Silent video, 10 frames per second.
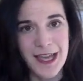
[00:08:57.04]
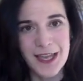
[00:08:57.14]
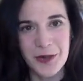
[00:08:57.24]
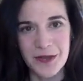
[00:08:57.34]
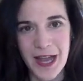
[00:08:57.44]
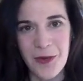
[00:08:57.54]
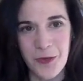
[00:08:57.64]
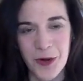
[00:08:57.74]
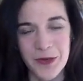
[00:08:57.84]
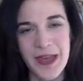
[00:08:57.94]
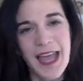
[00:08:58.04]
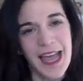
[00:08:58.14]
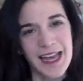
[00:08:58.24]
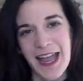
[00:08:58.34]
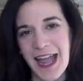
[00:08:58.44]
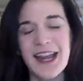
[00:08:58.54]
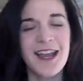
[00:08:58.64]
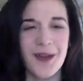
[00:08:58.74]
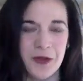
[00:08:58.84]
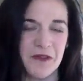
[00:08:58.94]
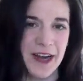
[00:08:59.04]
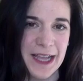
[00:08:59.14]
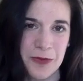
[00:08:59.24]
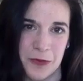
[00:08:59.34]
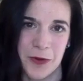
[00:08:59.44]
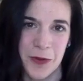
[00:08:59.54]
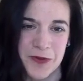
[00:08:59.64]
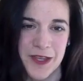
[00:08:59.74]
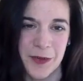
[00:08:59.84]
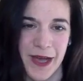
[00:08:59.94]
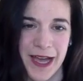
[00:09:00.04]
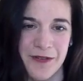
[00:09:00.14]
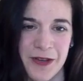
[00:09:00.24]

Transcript: your net worth, and any other financial goals that you have.